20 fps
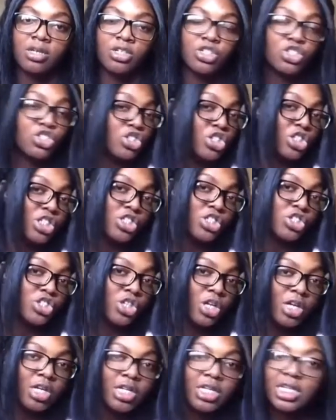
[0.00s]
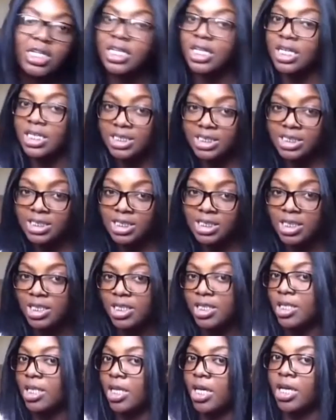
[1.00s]
she started
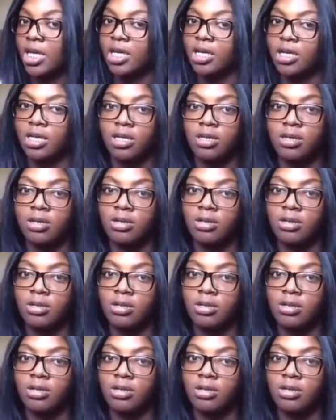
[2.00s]
cussing, like,